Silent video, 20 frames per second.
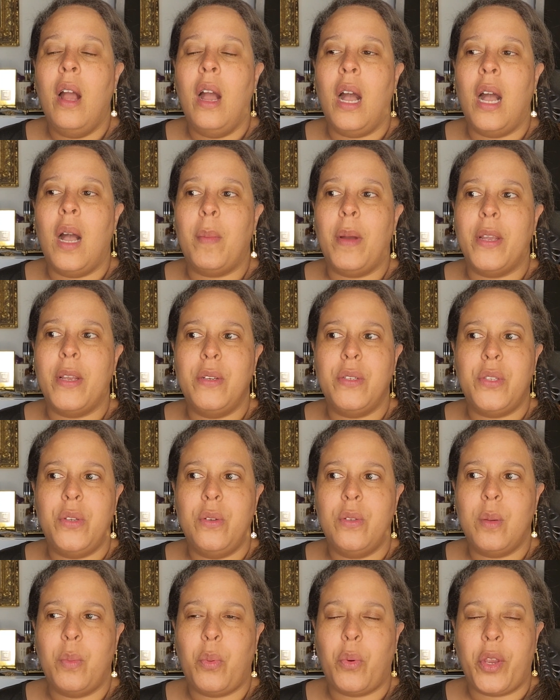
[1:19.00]
Um, I used to
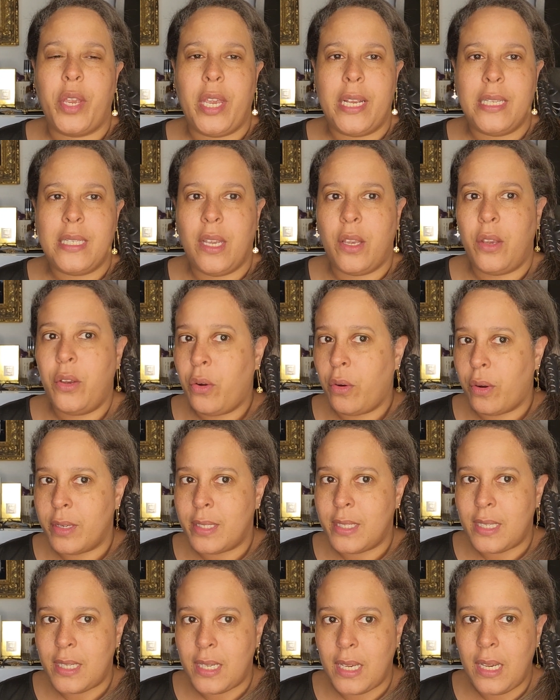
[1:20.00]
use the Borghese
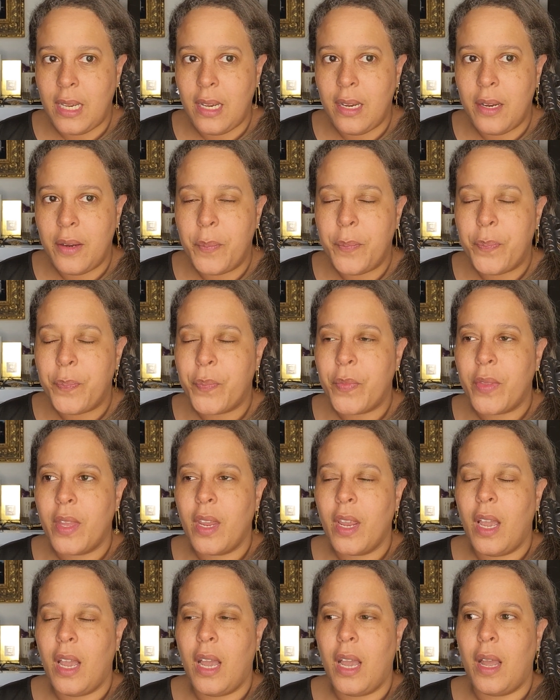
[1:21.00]
Cura-C.
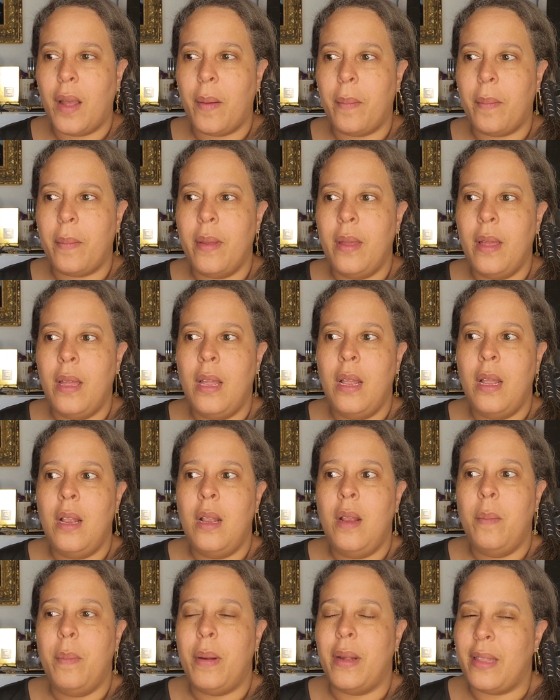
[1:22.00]
Um,
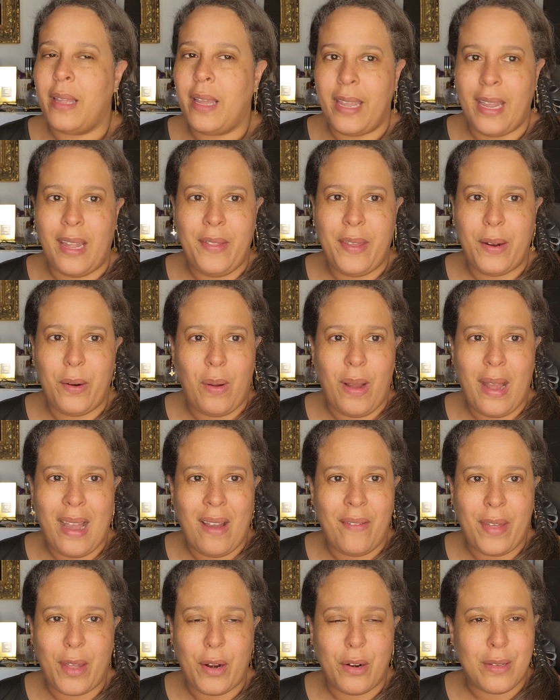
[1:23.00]
but again, they don't
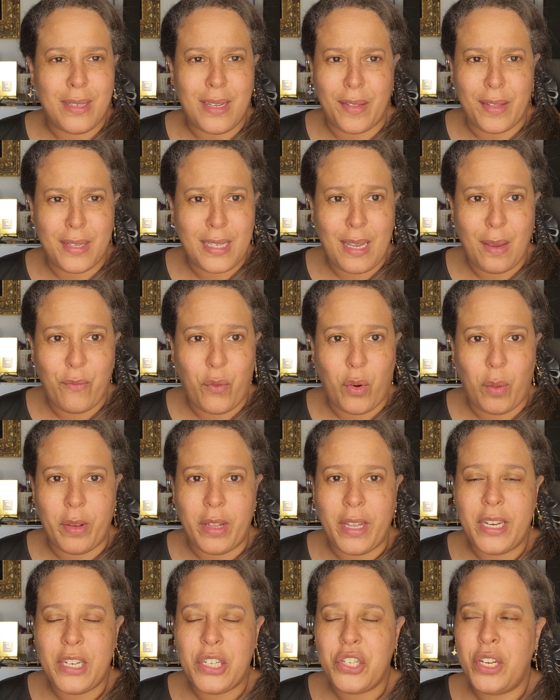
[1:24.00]
have that or it's not the same
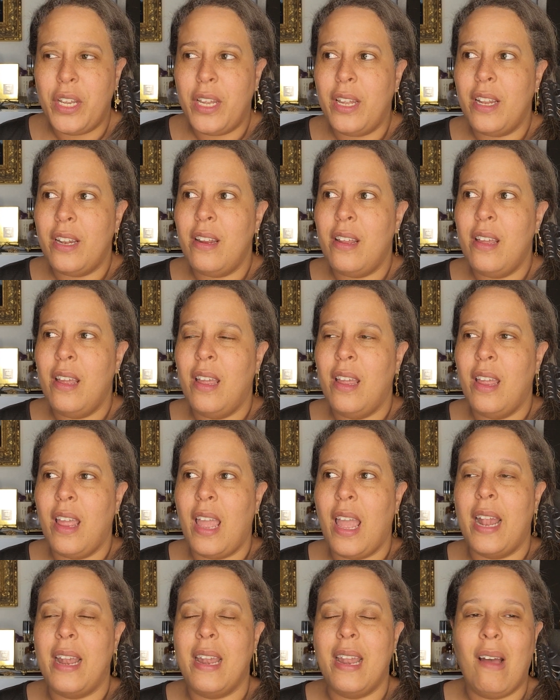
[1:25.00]
formulation.
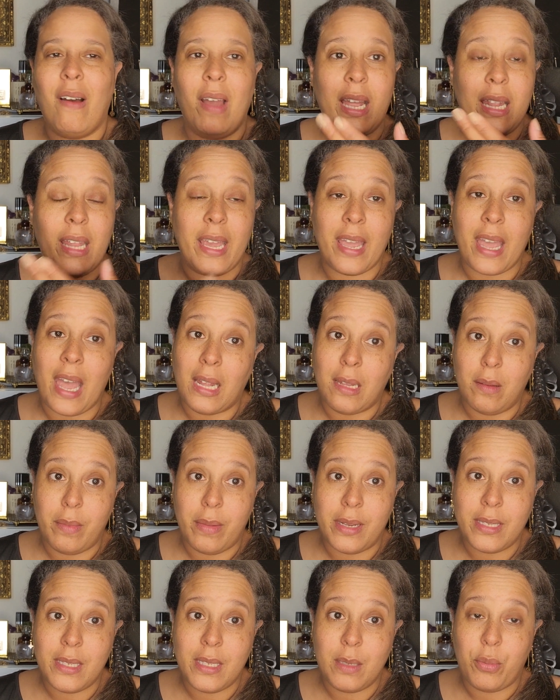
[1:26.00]
And now I like
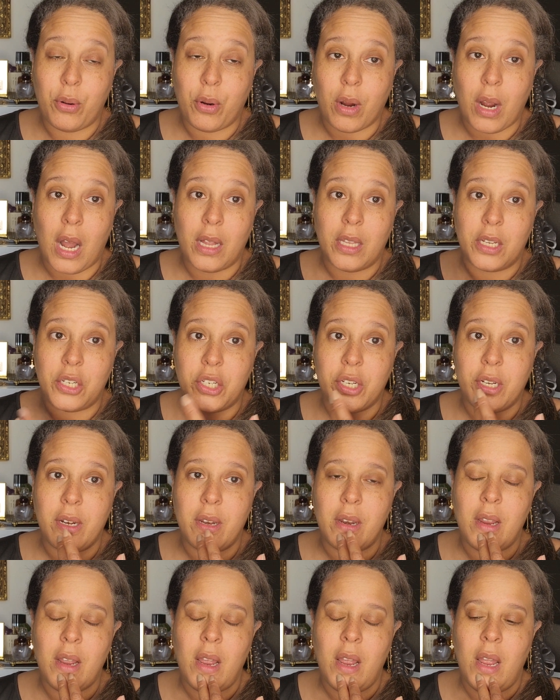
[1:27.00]
Elemis Pro
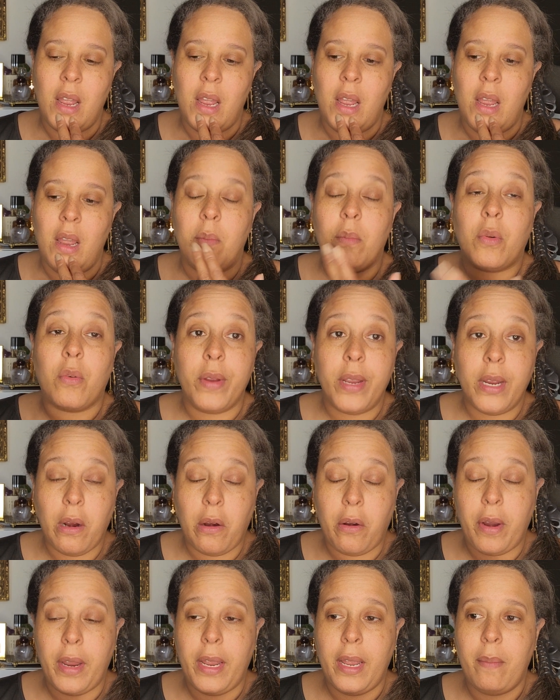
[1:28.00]
Collagen Marine
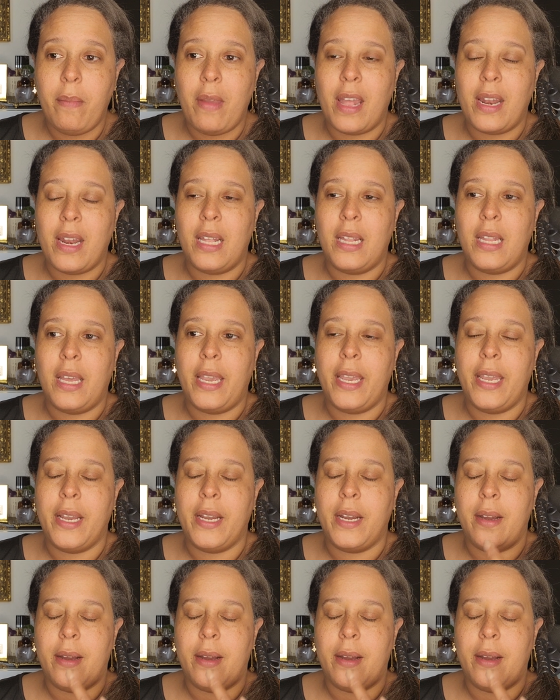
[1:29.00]
Cream, and I like...